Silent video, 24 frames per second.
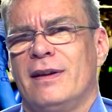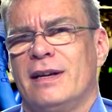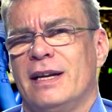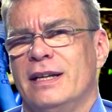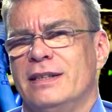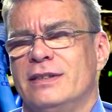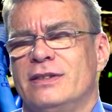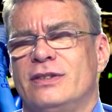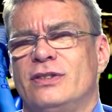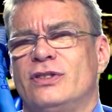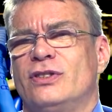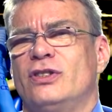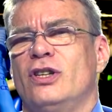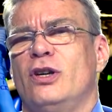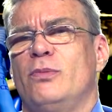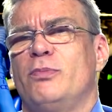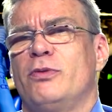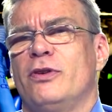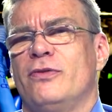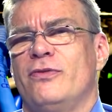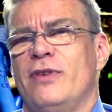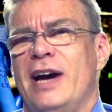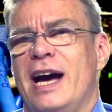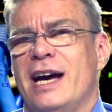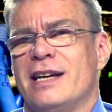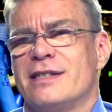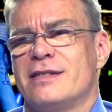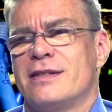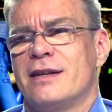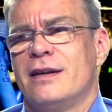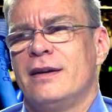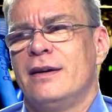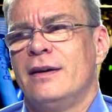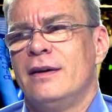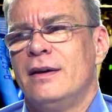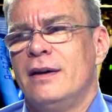It's super fast.
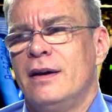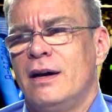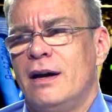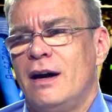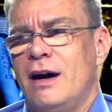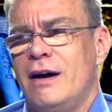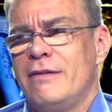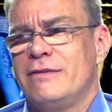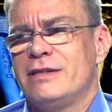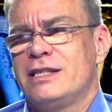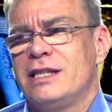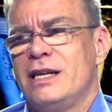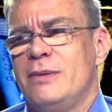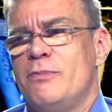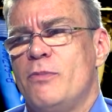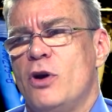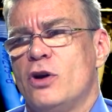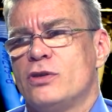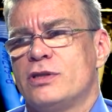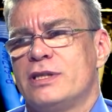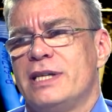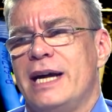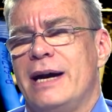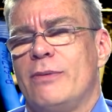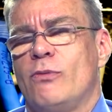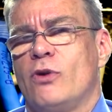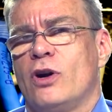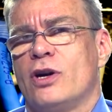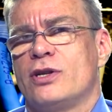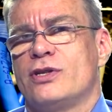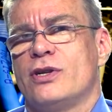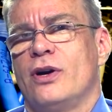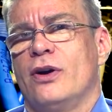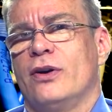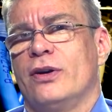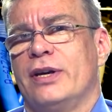Obviously, most
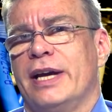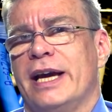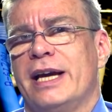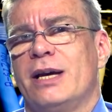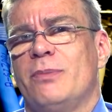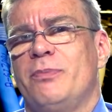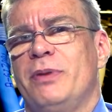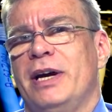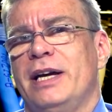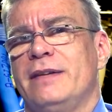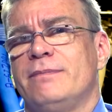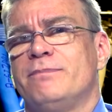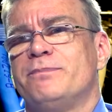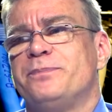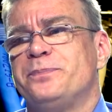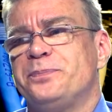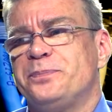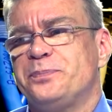networks are gigabit.